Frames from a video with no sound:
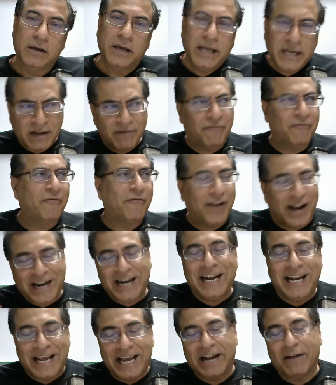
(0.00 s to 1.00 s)
in a
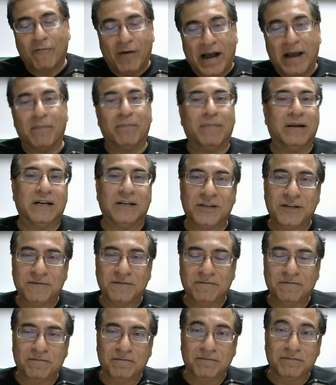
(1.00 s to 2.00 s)
friendly environment."
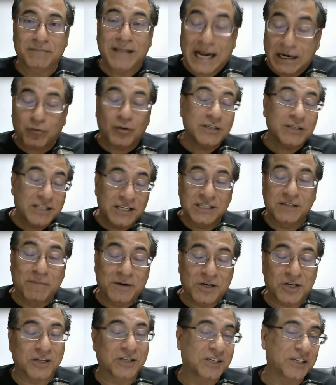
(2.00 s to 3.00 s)
That was his
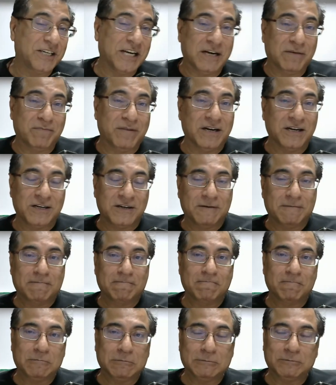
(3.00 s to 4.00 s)
mission statement,
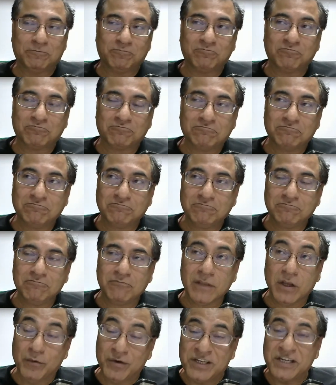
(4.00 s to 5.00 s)

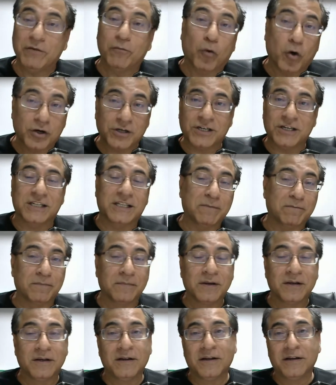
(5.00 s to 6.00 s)
which he
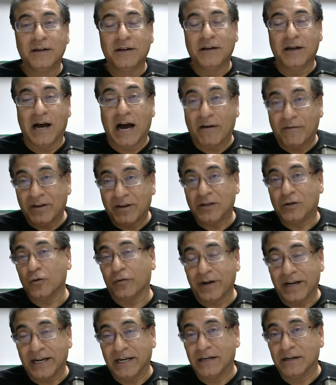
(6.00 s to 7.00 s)
wanted Harvey to
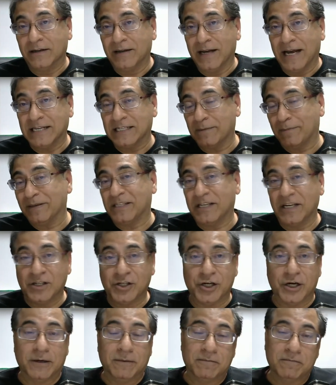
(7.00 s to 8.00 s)
read as a
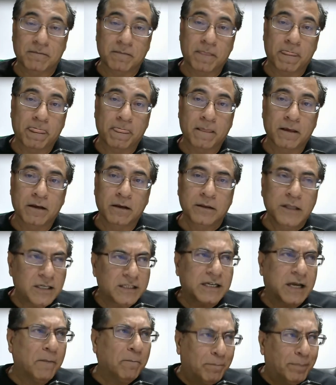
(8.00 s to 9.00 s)
passenger. This
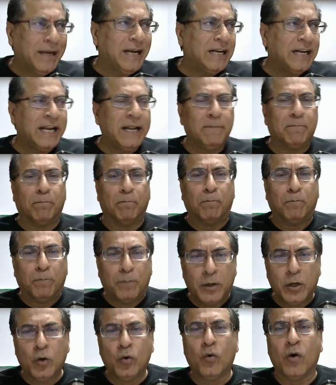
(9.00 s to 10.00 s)
completely
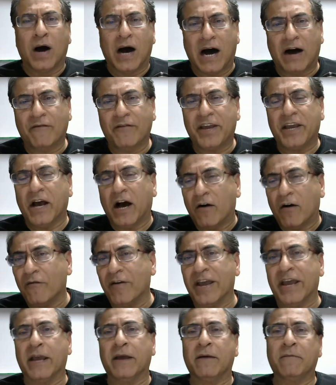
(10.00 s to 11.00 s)
blew Harvey
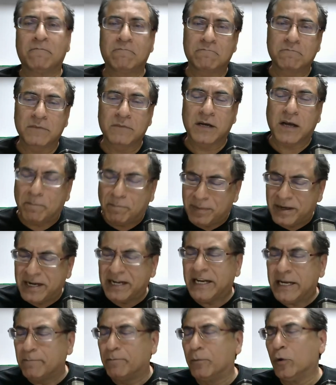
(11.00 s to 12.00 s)
away,
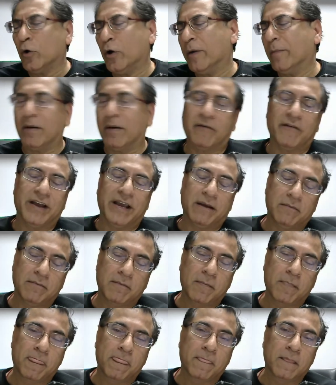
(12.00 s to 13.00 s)
completely blew him away,
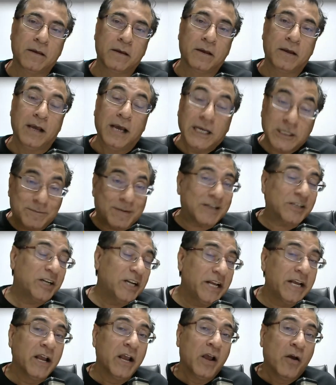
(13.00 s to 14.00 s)

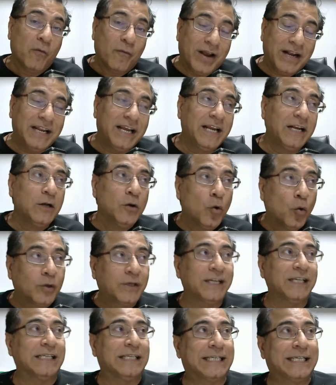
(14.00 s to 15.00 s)
especially when he
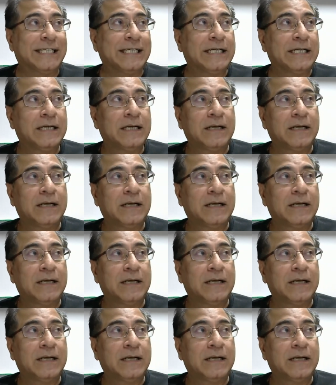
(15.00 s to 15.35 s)
noticed